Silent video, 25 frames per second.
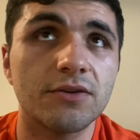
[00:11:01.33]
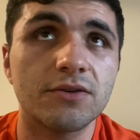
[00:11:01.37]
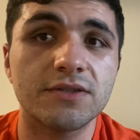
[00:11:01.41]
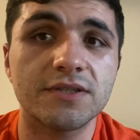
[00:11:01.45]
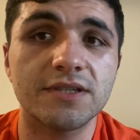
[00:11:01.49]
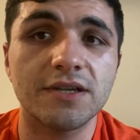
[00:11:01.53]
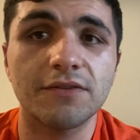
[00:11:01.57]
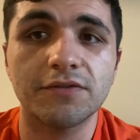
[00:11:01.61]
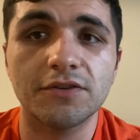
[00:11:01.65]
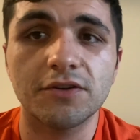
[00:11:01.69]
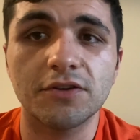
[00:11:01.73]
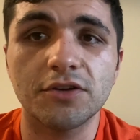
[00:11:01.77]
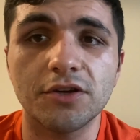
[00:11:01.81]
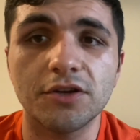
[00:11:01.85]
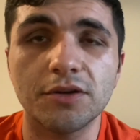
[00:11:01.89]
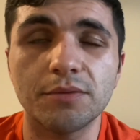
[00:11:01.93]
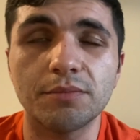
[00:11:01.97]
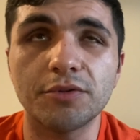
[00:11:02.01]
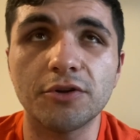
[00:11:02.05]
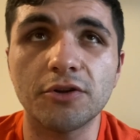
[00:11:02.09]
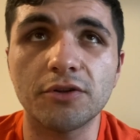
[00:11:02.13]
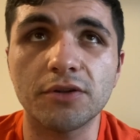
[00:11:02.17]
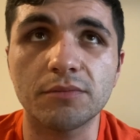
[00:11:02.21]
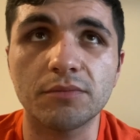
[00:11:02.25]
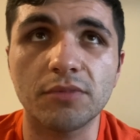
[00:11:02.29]
definitely good
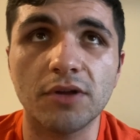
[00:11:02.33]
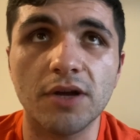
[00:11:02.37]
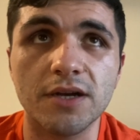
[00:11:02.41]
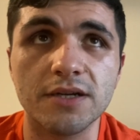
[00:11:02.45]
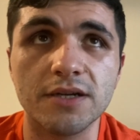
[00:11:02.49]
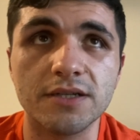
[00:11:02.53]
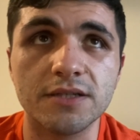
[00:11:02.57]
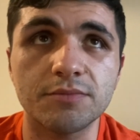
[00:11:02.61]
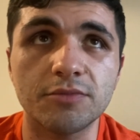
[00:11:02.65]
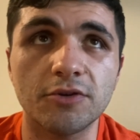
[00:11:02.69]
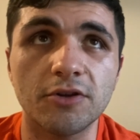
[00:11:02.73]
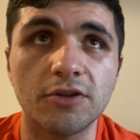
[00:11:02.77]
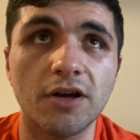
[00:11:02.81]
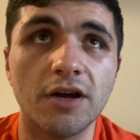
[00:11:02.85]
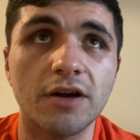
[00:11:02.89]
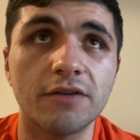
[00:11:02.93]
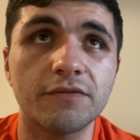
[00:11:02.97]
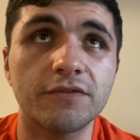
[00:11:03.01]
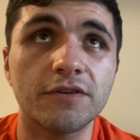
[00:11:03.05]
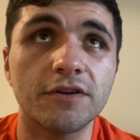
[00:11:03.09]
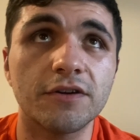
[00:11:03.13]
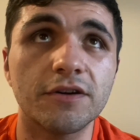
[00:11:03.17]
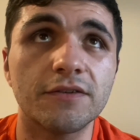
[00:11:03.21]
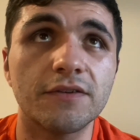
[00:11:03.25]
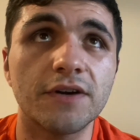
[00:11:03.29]
building blocks to build off
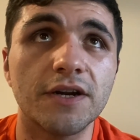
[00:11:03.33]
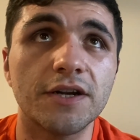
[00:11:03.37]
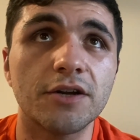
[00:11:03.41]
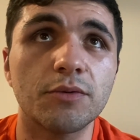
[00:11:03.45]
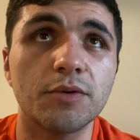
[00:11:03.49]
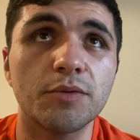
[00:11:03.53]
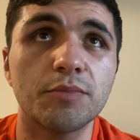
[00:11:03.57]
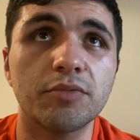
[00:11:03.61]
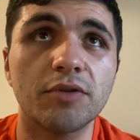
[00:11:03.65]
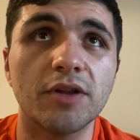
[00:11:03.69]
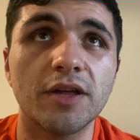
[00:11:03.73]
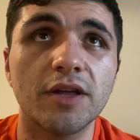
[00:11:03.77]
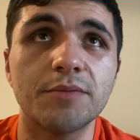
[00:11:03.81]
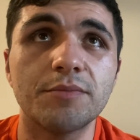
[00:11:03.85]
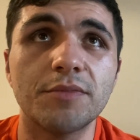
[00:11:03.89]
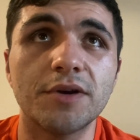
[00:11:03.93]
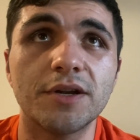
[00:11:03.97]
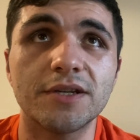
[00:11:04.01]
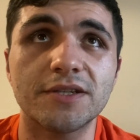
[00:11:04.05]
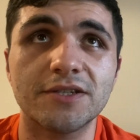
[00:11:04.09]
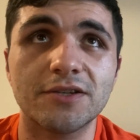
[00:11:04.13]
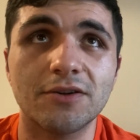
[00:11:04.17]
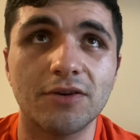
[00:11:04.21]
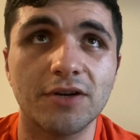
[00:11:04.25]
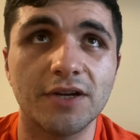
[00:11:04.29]
of. I know we play
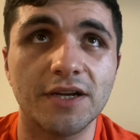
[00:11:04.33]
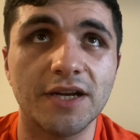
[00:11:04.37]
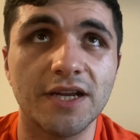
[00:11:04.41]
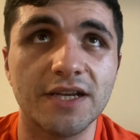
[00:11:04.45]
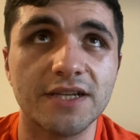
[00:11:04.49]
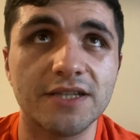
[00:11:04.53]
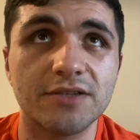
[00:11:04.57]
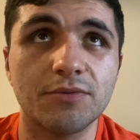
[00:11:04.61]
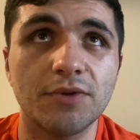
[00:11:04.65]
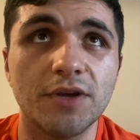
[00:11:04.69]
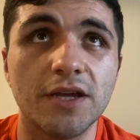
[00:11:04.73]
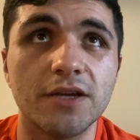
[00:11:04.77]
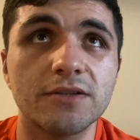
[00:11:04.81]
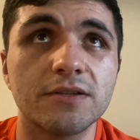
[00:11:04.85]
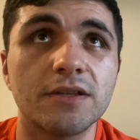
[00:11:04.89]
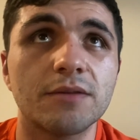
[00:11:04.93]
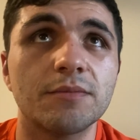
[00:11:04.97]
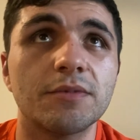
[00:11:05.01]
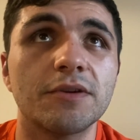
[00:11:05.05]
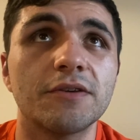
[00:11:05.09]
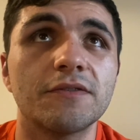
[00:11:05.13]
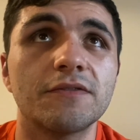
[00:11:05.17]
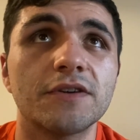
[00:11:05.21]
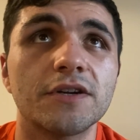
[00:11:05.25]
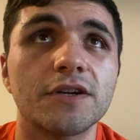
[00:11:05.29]
Minnesota next week, so that'll
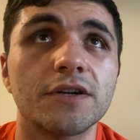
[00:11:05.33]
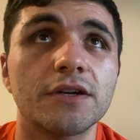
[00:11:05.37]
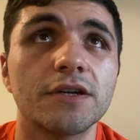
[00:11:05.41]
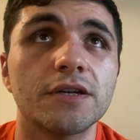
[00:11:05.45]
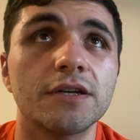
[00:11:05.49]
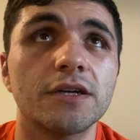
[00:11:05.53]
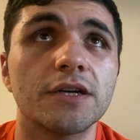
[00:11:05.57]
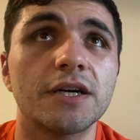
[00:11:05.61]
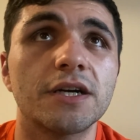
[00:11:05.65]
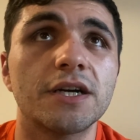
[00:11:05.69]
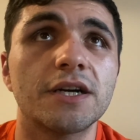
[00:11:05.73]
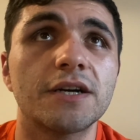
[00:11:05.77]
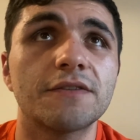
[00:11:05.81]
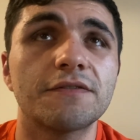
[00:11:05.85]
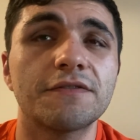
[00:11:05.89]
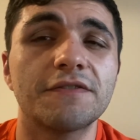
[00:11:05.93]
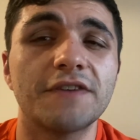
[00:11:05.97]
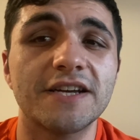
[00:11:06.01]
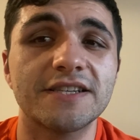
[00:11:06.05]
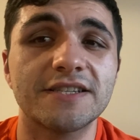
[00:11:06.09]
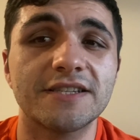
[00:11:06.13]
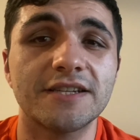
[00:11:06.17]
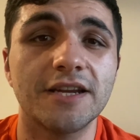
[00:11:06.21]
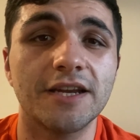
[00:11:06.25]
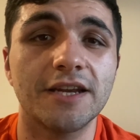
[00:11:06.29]
be very
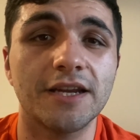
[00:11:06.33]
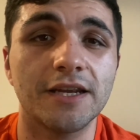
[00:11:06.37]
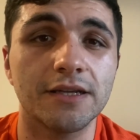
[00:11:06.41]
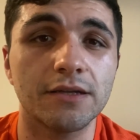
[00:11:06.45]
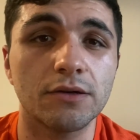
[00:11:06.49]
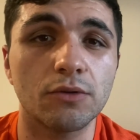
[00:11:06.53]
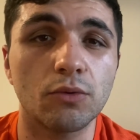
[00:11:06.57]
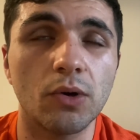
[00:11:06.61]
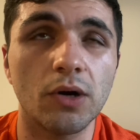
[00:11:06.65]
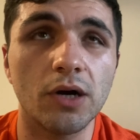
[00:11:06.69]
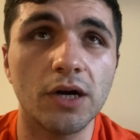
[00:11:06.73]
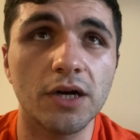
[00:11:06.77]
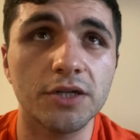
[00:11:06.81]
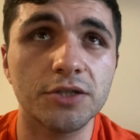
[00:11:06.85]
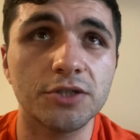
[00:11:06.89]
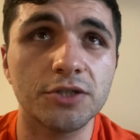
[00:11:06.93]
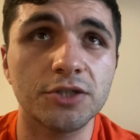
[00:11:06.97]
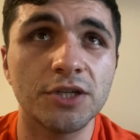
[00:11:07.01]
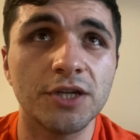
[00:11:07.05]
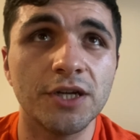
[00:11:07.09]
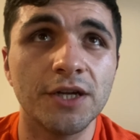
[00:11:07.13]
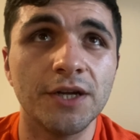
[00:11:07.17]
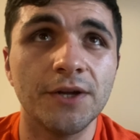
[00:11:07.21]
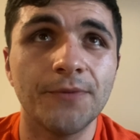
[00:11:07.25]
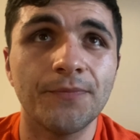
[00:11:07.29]
fascinating to watch.
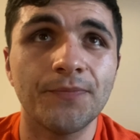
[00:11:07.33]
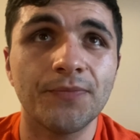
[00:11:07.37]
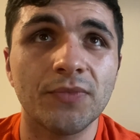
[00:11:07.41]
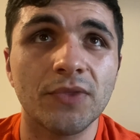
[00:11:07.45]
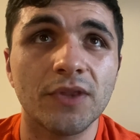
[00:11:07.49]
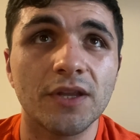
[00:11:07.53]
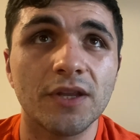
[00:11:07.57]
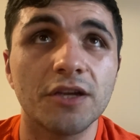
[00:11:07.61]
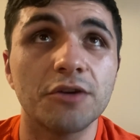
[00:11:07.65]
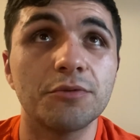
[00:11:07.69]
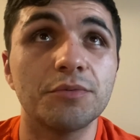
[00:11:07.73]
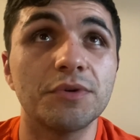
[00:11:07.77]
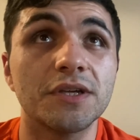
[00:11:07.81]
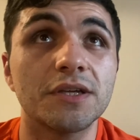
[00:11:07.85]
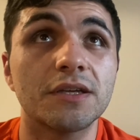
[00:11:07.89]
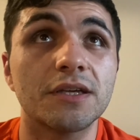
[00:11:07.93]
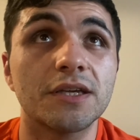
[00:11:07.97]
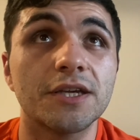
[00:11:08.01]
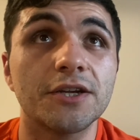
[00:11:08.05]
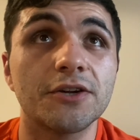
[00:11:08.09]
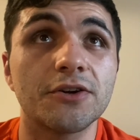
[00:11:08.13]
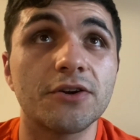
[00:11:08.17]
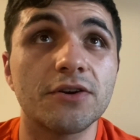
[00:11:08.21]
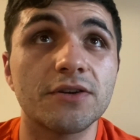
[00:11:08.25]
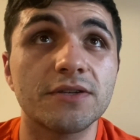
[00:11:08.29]
I'll be
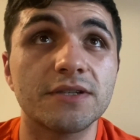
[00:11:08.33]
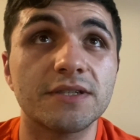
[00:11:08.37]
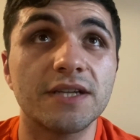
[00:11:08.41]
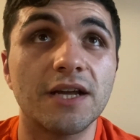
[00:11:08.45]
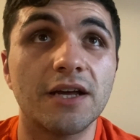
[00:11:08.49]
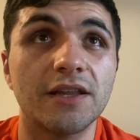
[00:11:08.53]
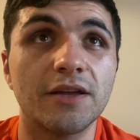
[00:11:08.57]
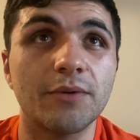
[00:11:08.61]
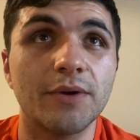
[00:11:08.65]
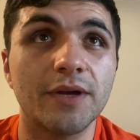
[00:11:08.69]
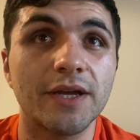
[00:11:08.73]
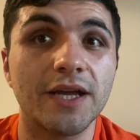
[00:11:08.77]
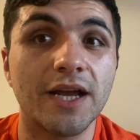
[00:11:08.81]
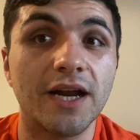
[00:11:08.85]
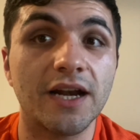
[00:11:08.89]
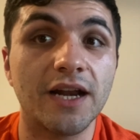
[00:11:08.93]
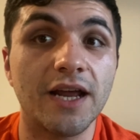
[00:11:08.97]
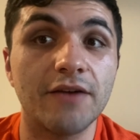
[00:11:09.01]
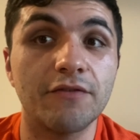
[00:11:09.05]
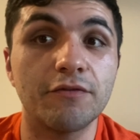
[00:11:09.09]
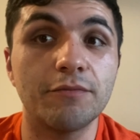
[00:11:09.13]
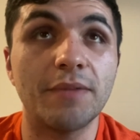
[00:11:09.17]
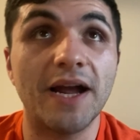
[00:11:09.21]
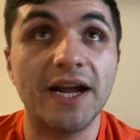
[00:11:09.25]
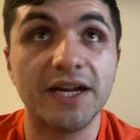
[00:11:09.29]
curious now that we kind of
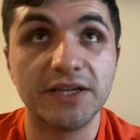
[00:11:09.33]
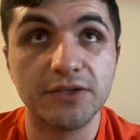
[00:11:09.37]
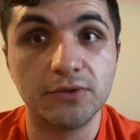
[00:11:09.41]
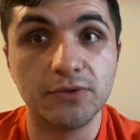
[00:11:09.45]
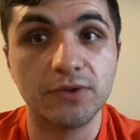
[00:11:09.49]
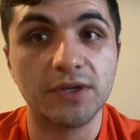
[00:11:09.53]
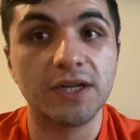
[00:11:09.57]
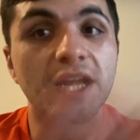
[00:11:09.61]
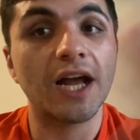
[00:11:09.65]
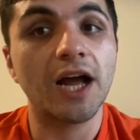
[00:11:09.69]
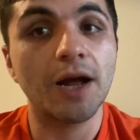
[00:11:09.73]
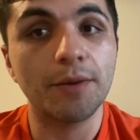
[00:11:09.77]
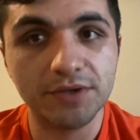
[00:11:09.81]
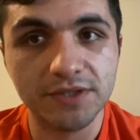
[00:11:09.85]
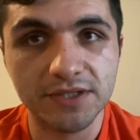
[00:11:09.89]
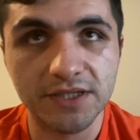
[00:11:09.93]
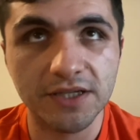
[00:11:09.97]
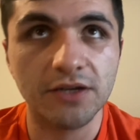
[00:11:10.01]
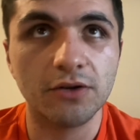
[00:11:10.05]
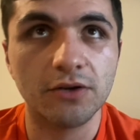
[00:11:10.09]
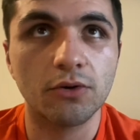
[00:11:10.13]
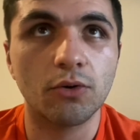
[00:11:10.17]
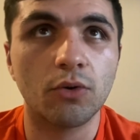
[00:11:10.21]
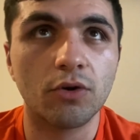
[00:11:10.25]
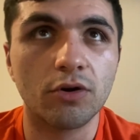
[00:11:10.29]
have back to a
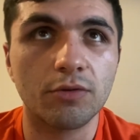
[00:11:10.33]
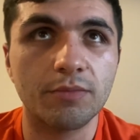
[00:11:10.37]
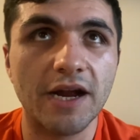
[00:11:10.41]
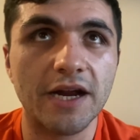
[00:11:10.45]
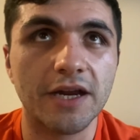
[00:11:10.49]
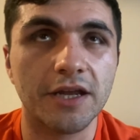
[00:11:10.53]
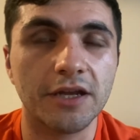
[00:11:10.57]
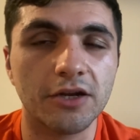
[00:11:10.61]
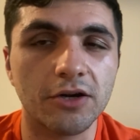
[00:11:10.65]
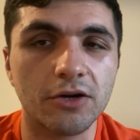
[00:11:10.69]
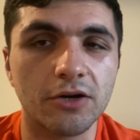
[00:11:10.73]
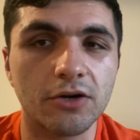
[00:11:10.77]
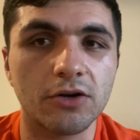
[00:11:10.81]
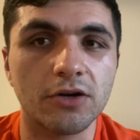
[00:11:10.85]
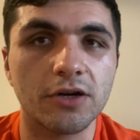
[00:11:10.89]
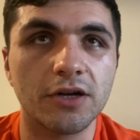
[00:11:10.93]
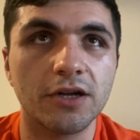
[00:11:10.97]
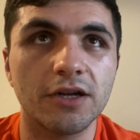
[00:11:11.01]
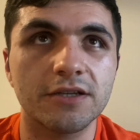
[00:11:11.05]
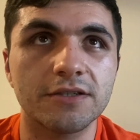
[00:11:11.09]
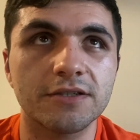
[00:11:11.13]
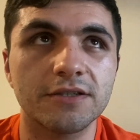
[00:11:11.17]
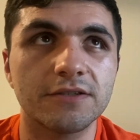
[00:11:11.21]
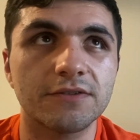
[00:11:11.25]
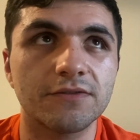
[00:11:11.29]
competent quarterback in Kirk
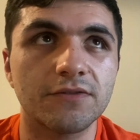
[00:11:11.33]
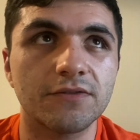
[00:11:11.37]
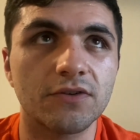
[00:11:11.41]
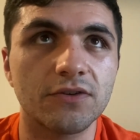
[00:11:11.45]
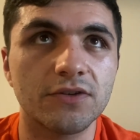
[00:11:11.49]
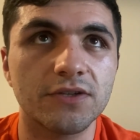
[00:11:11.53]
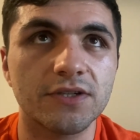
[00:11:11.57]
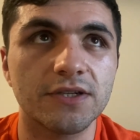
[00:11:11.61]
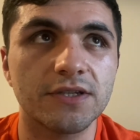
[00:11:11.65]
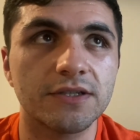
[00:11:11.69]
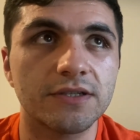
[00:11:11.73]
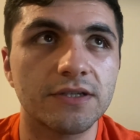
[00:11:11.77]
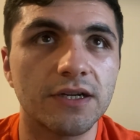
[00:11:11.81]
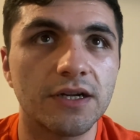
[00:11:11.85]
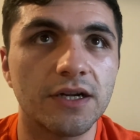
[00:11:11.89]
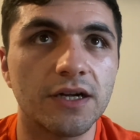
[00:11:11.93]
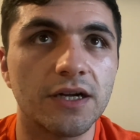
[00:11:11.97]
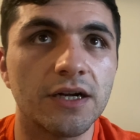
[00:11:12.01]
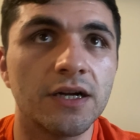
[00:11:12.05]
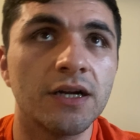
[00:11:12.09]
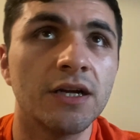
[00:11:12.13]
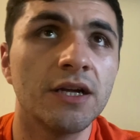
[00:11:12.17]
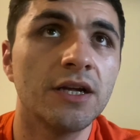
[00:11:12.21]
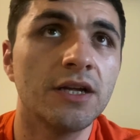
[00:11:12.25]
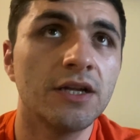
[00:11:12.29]
Cousins versus
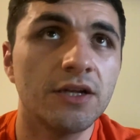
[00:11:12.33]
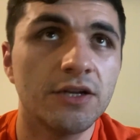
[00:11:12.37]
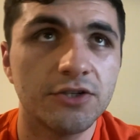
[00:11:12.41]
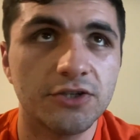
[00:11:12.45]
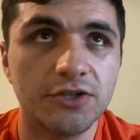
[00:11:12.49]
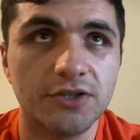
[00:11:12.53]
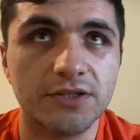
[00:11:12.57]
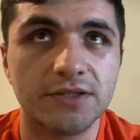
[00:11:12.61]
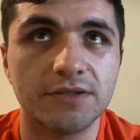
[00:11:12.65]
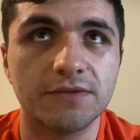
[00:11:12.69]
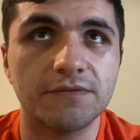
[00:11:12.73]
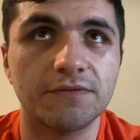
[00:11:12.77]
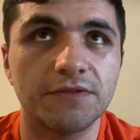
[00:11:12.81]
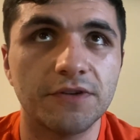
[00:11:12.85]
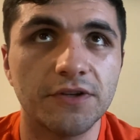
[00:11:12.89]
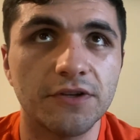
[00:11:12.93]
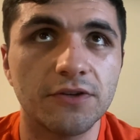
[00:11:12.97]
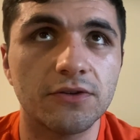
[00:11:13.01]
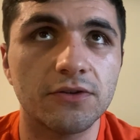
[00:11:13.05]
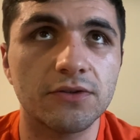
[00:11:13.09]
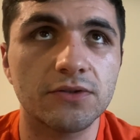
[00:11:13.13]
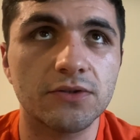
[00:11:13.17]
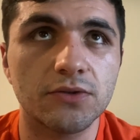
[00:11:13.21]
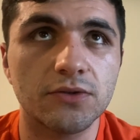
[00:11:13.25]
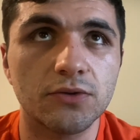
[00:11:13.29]
Justin
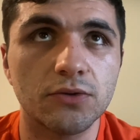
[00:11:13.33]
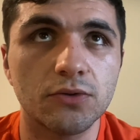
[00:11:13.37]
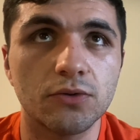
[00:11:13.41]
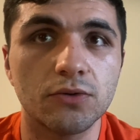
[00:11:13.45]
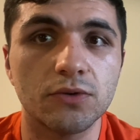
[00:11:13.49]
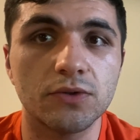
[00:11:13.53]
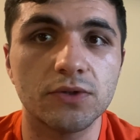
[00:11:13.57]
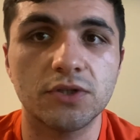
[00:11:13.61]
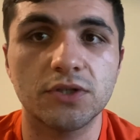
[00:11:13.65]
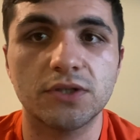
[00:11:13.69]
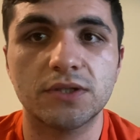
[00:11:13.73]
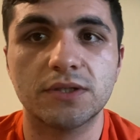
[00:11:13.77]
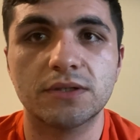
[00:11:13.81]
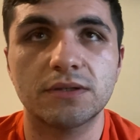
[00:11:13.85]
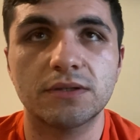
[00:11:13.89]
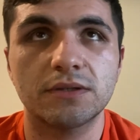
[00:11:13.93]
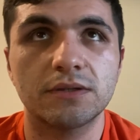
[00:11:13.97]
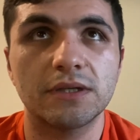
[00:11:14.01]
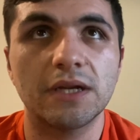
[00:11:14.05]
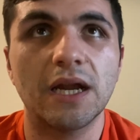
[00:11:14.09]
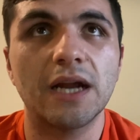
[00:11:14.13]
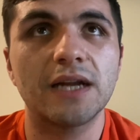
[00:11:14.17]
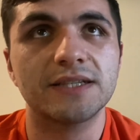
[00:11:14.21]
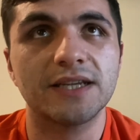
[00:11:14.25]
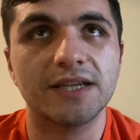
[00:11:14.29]
Fields, who is just
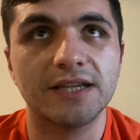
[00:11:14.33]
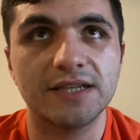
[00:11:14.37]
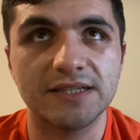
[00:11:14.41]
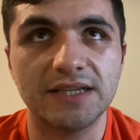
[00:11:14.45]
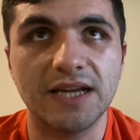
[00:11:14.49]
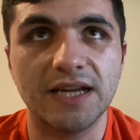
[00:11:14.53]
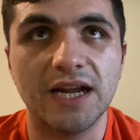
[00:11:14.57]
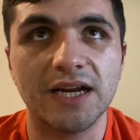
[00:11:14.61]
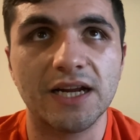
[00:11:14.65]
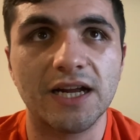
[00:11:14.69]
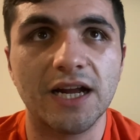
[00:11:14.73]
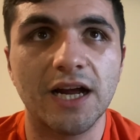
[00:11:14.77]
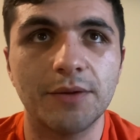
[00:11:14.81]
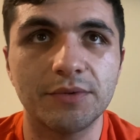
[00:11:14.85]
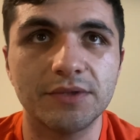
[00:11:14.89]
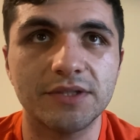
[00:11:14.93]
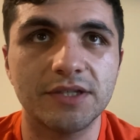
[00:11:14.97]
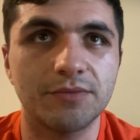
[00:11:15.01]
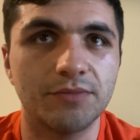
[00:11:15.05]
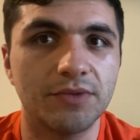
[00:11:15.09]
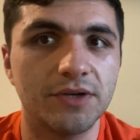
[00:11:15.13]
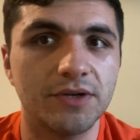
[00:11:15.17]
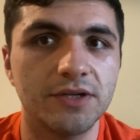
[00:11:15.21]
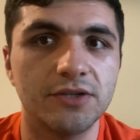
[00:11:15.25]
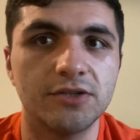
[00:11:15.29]
not saying he's not
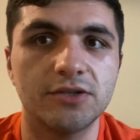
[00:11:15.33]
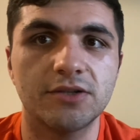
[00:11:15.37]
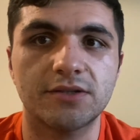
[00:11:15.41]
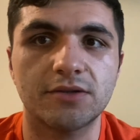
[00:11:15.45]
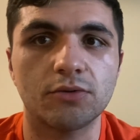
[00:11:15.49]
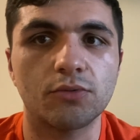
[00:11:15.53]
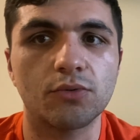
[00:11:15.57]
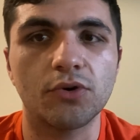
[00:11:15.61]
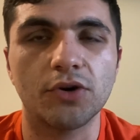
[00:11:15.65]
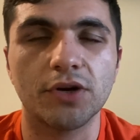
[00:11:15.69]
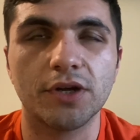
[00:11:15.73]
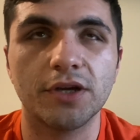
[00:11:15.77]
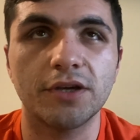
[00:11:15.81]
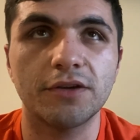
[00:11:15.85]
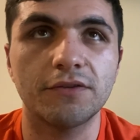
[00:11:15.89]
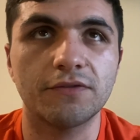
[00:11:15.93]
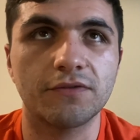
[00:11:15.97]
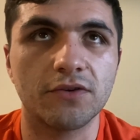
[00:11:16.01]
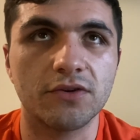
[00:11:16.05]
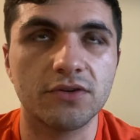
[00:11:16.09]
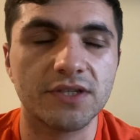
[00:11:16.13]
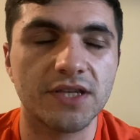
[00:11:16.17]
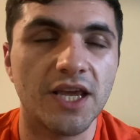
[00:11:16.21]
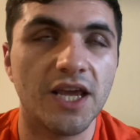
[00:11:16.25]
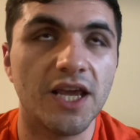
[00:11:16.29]
competent, but he's just a rookie
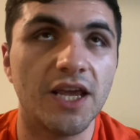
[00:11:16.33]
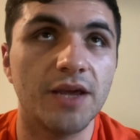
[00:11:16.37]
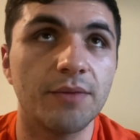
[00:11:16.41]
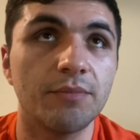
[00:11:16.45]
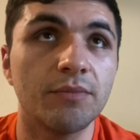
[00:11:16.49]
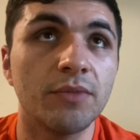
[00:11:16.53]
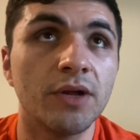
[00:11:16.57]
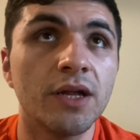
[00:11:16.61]
first game